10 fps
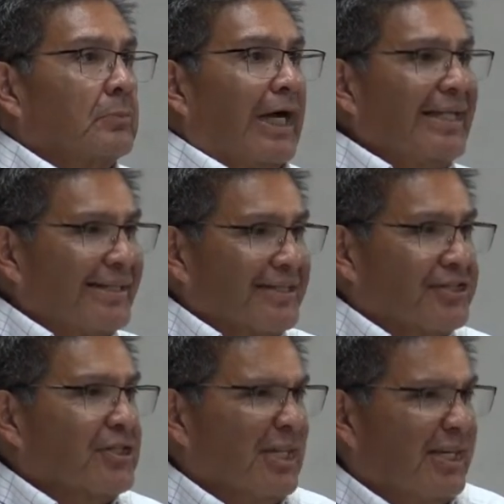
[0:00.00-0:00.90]
I like to
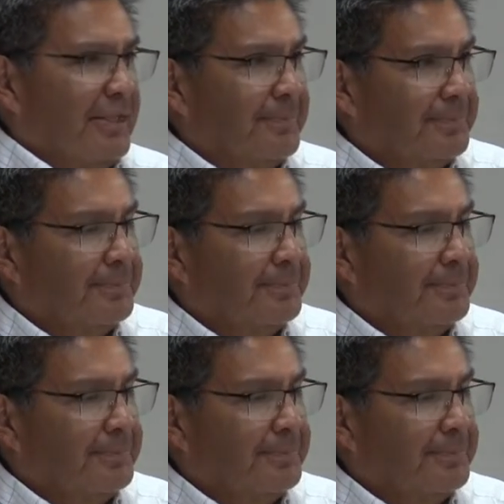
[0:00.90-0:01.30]
study.